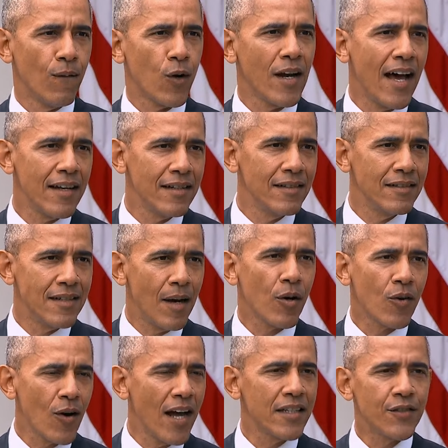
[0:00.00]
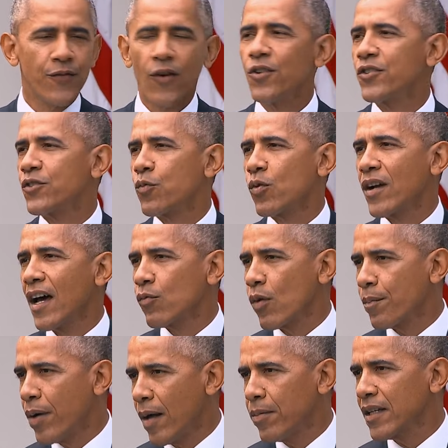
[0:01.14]
We're not Democrats first. We're not
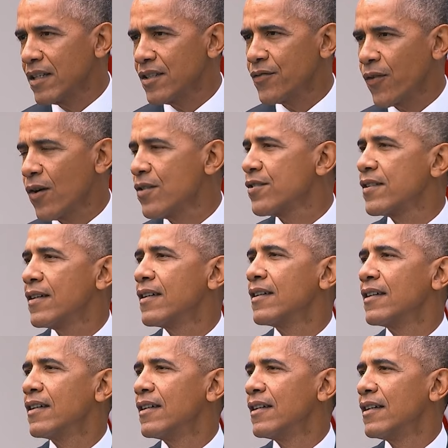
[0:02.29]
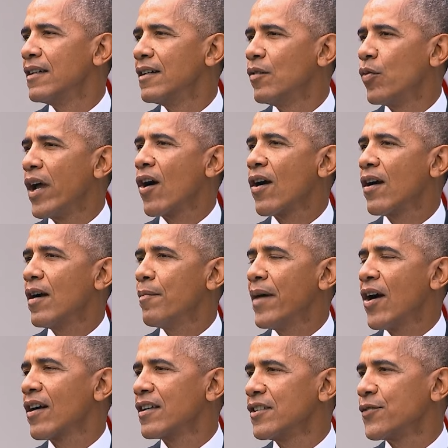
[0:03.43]
Republicans first. We are
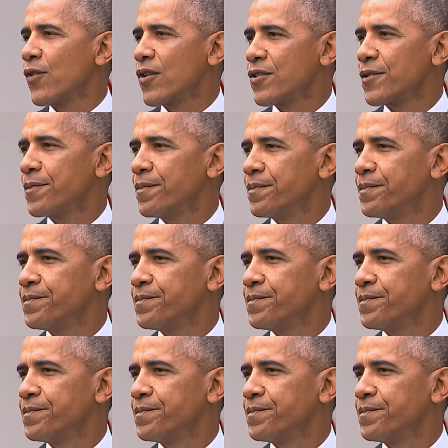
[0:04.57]
Americans first.